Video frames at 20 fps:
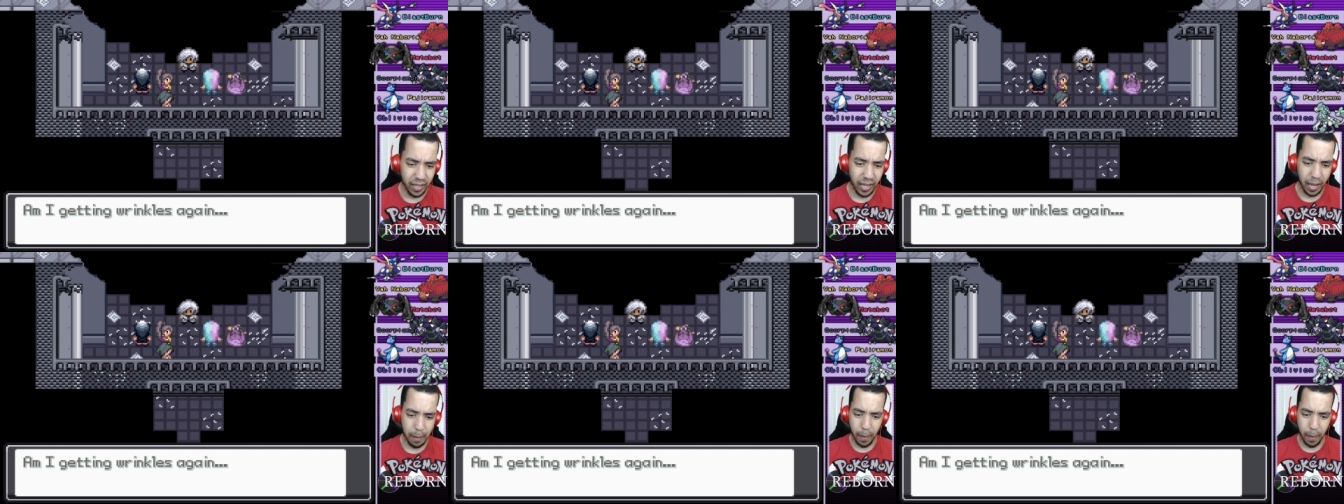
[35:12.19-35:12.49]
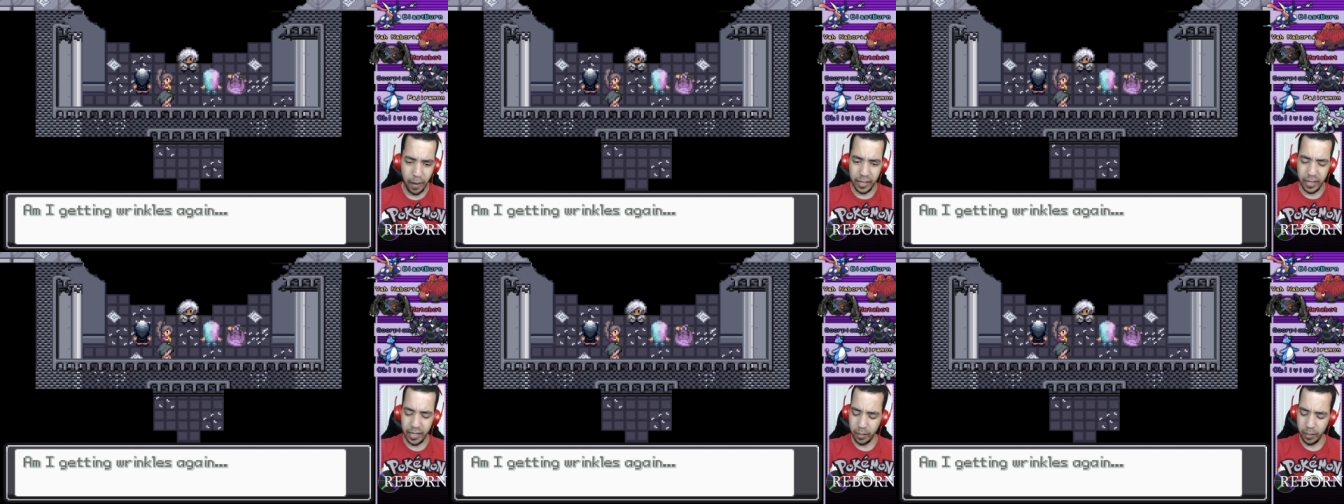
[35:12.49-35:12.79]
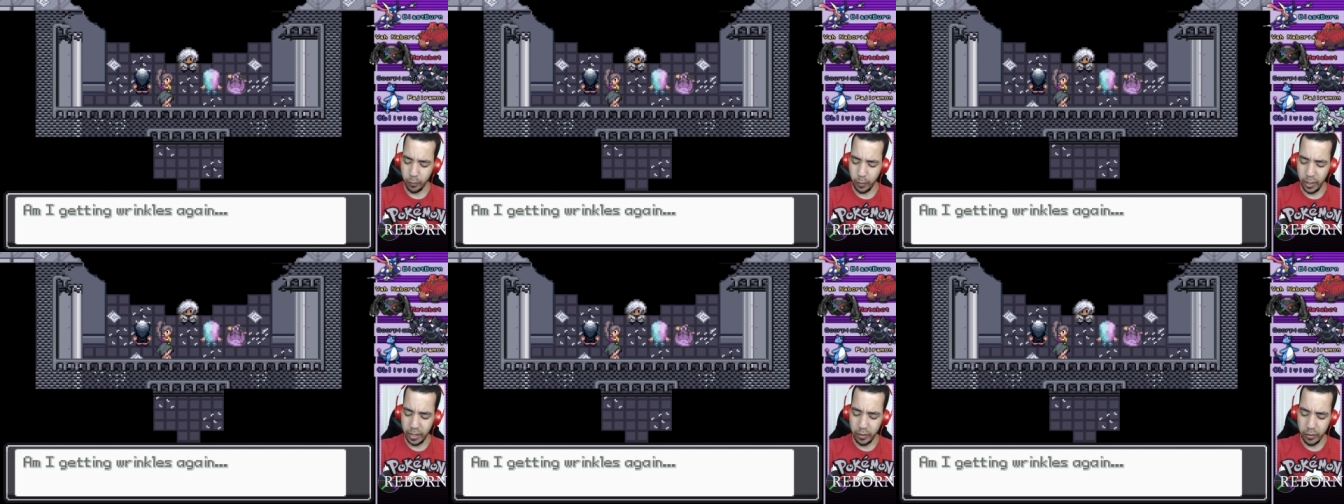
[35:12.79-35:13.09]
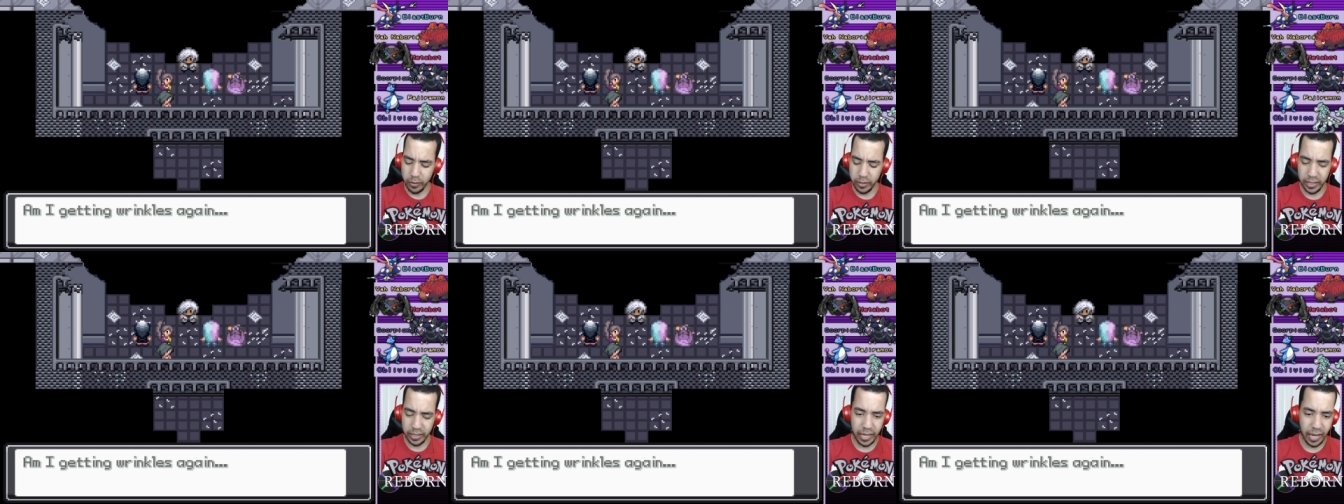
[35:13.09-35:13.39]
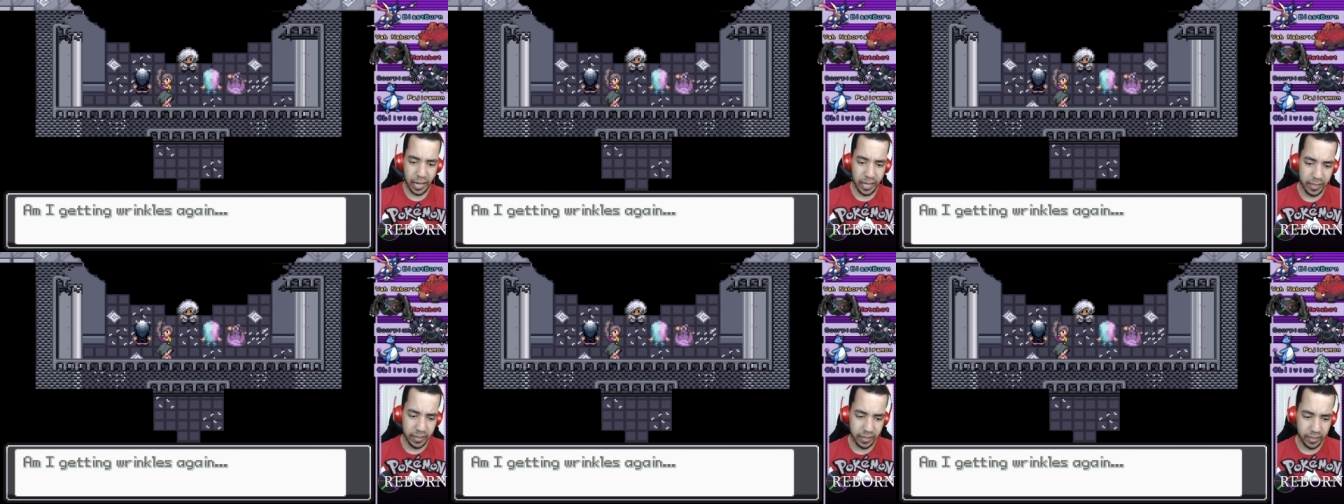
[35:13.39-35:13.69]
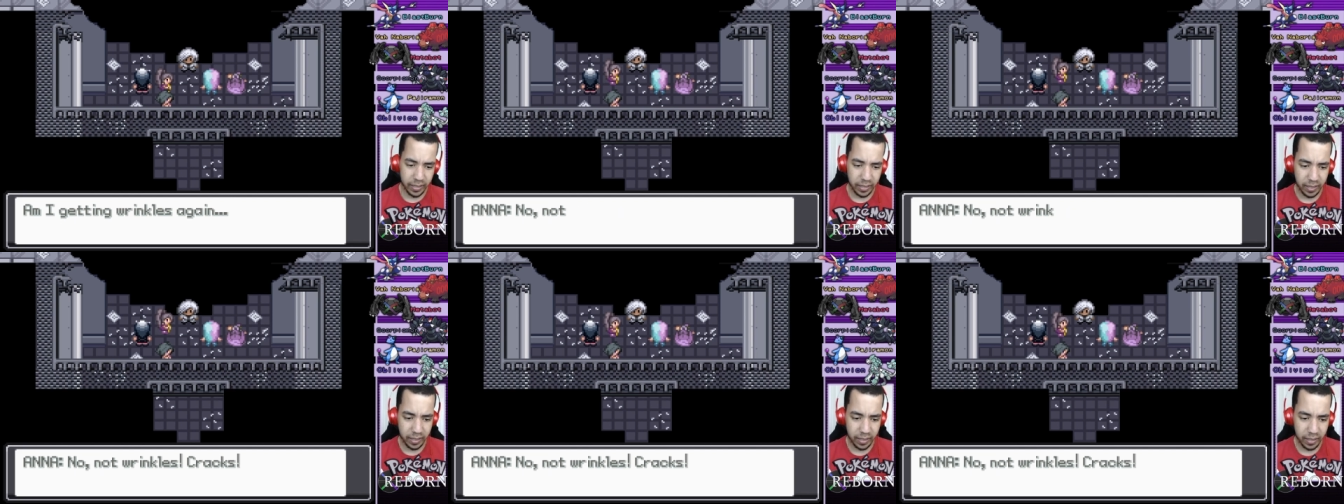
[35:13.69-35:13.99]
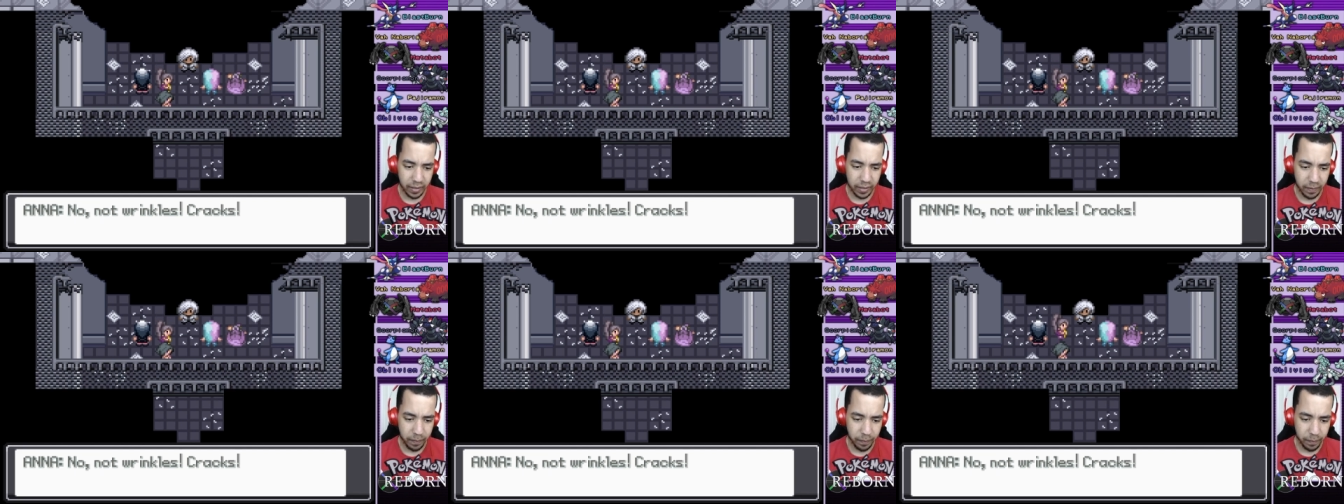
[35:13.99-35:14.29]
Am I getting wrinkles again?
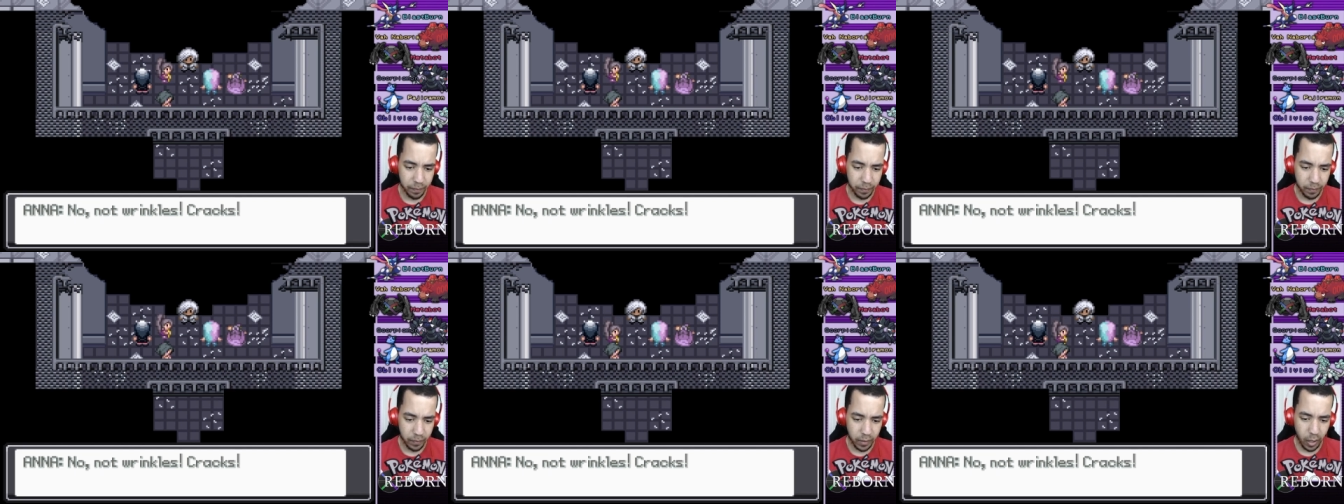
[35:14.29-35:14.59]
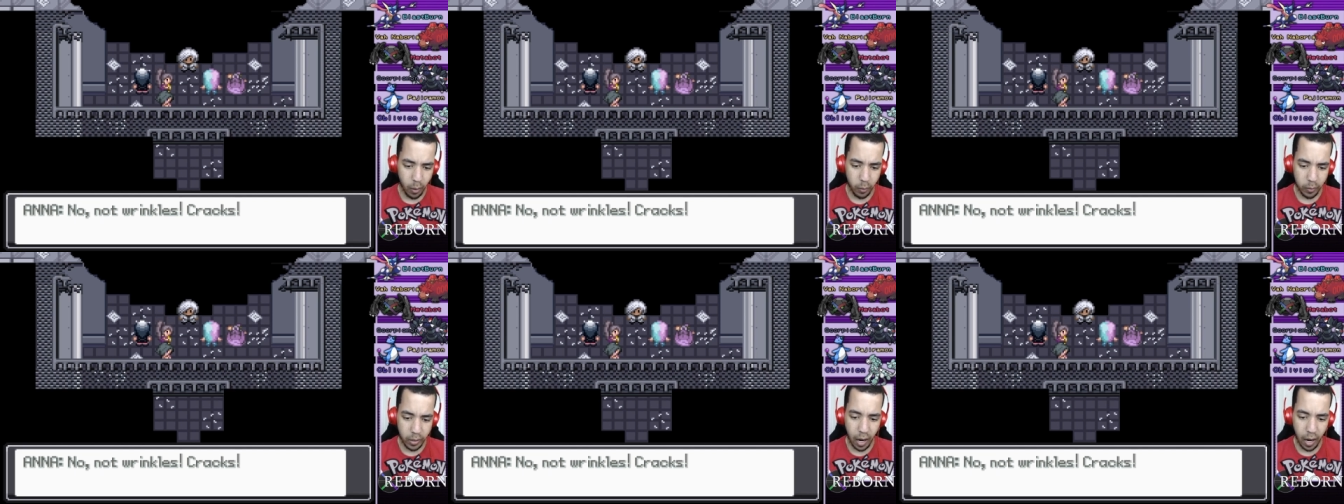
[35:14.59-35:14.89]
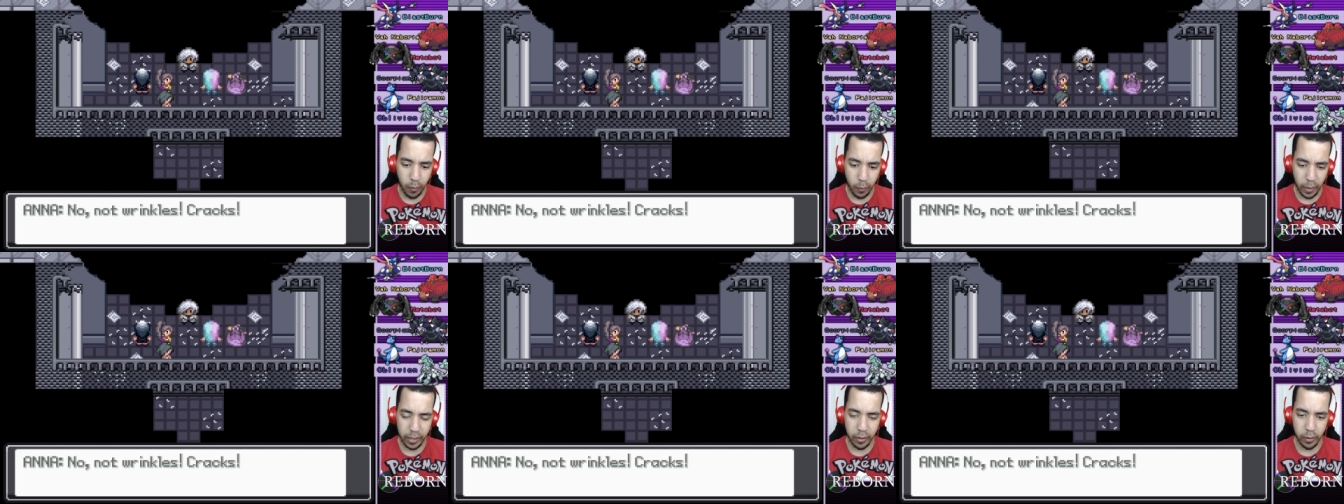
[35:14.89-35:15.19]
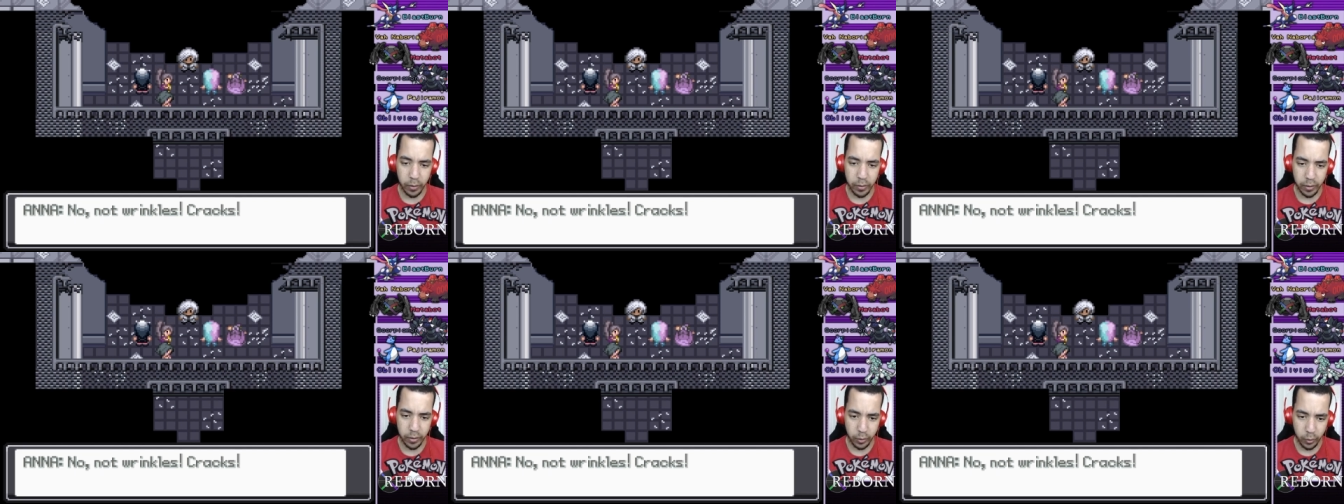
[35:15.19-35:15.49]
No, not wrinkles,